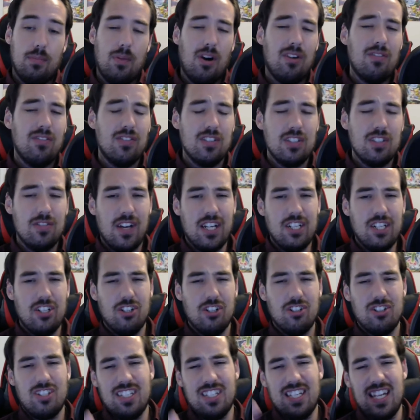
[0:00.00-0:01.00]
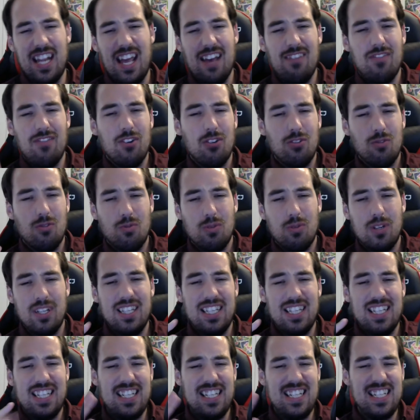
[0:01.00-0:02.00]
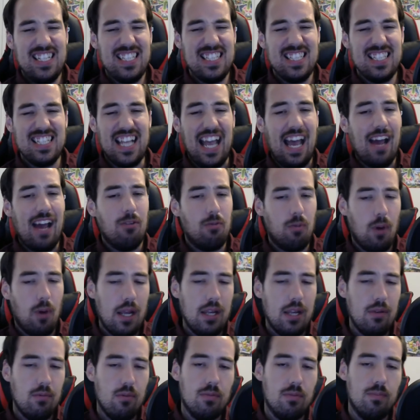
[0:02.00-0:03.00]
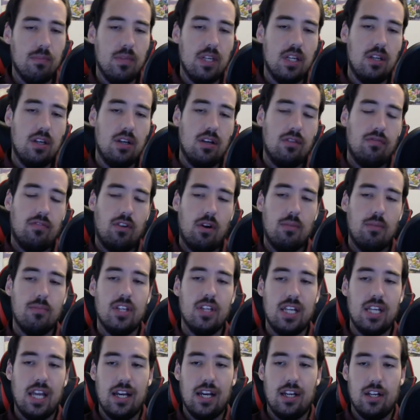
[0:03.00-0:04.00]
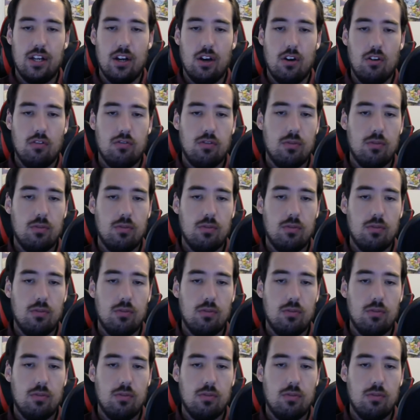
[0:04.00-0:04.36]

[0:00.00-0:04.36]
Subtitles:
Marvel's Avengers never really sat right with me from the get-go.